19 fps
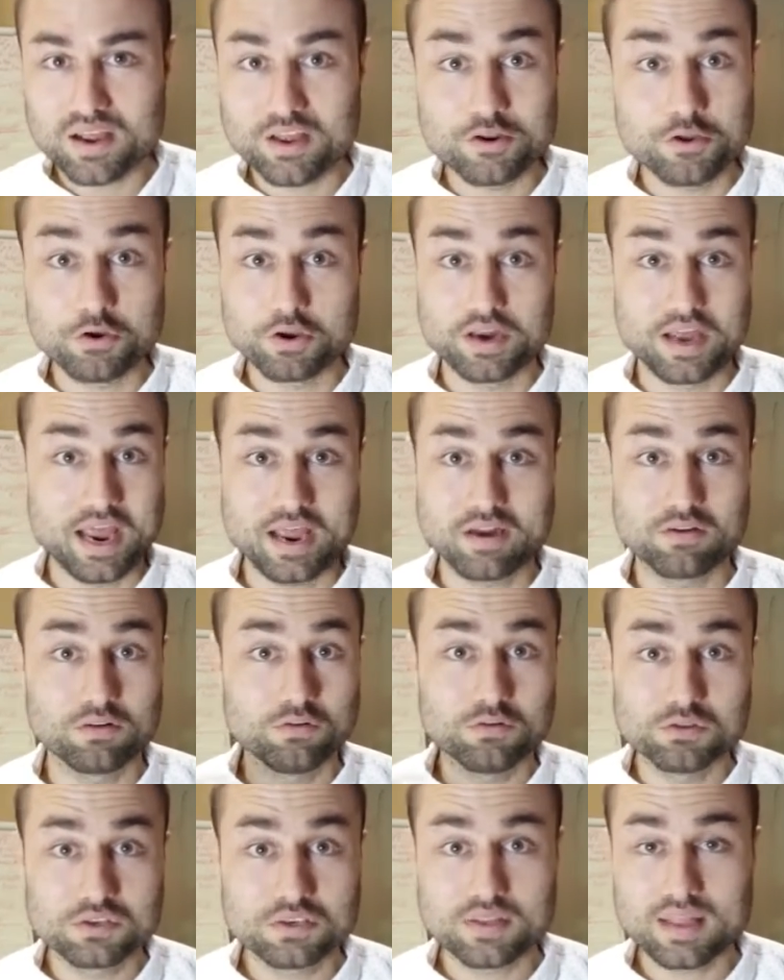and you can handle
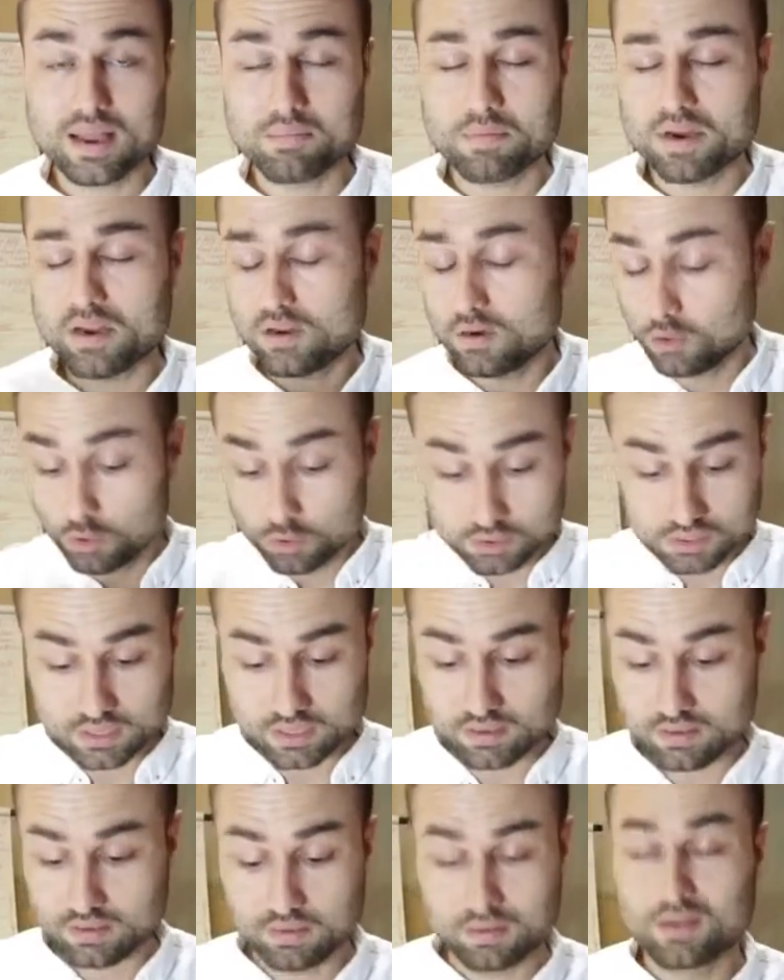losing that money, lose it.